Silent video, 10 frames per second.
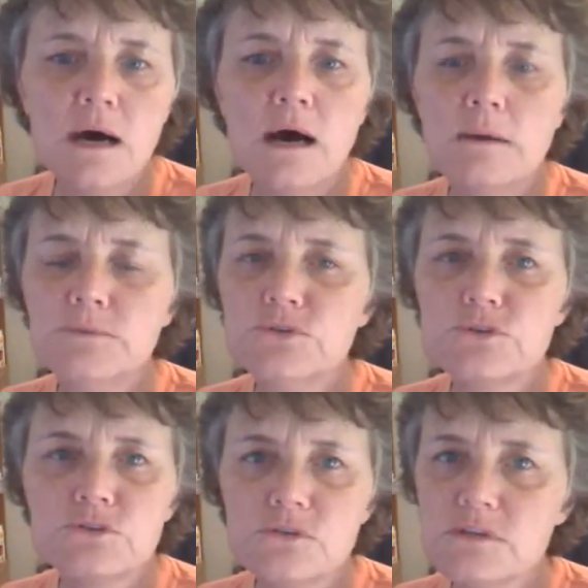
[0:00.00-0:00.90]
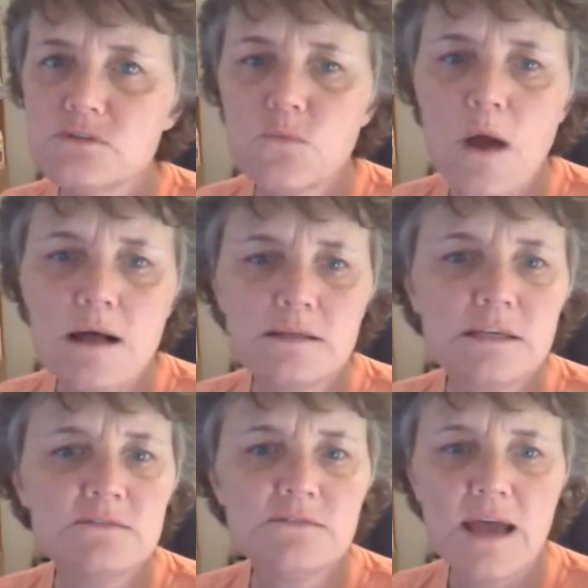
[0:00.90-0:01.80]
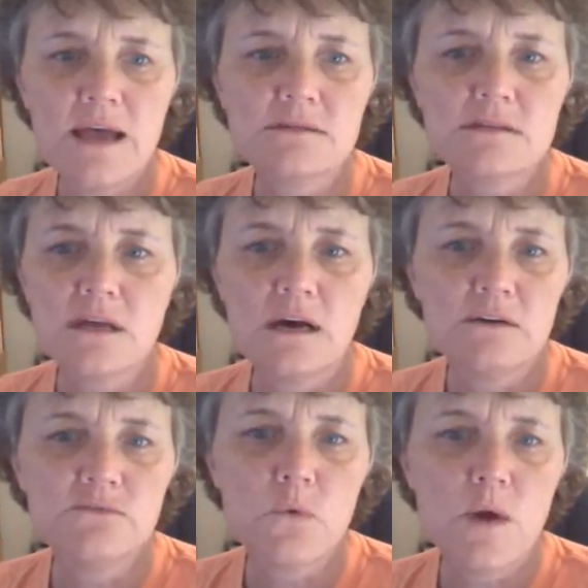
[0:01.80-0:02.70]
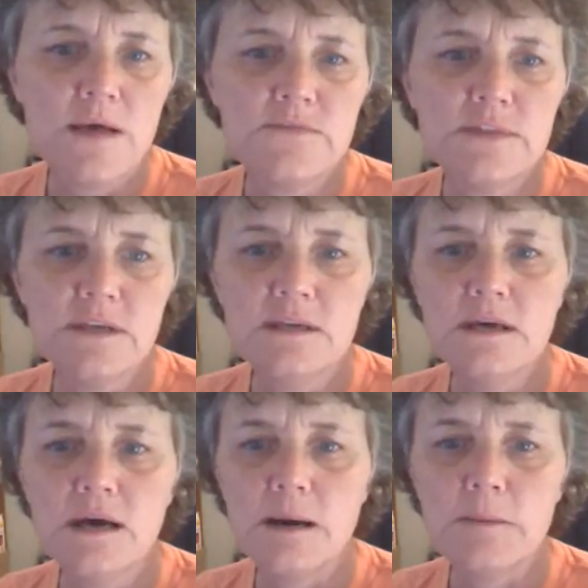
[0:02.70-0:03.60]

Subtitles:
You should do this well in advance of when the